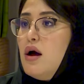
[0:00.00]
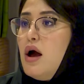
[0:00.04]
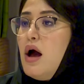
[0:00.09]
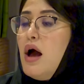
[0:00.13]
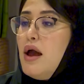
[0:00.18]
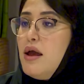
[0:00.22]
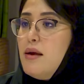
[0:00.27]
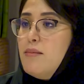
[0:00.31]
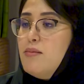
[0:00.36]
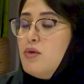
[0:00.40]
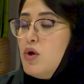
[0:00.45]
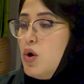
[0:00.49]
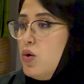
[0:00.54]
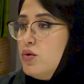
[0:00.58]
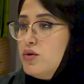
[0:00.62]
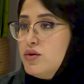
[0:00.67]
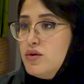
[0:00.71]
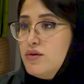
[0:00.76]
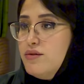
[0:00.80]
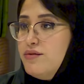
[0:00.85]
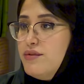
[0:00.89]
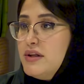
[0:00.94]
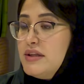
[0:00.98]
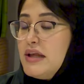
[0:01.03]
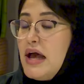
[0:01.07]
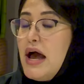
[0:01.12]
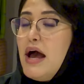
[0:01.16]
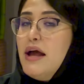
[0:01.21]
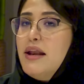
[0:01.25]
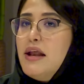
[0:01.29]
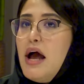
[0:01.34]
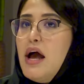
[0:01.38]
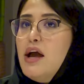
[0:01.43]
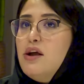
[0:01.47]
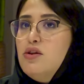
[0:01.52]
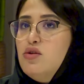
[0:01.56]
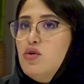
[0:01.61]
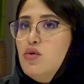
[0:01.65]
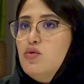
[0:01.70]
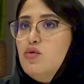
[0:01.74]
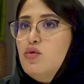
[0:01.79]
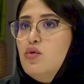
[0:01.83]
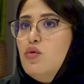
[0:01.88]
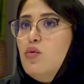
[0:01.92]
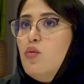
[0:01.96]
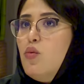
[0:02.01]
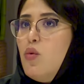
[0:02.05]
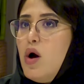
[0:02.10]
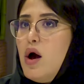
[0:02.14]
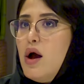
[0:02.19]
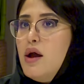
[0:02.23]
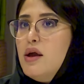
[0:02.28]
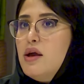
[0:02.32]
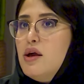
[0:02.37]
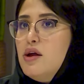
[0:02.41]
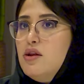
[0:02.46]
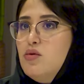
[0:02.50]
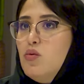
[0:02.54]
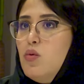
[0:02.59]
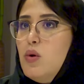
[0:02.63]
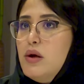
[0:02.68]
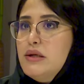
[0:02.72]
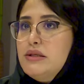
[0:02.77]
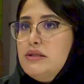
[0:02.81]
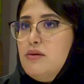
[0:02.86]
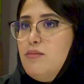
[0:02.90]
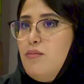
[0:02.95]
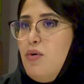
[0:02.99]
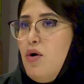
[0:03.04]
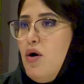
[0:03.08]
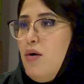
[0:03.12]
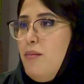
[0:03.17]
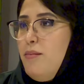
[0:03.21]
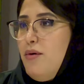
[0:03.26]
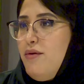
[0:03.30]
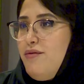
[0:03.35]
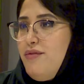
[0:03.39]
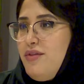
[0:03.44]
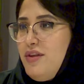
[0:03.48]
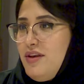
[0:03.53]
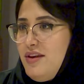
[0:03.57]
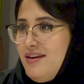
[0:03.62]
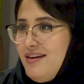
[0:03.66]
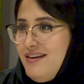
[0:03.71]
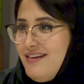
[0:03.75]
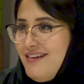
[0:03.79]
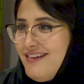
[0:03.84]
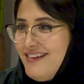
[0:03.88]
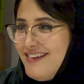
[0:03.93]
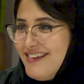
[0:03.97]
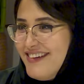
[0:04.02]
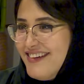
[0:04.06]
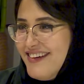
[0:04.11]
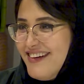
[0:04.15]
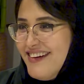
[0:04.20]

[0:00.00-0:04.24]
I am the owner of it, and I don't know why it was the bump of the year.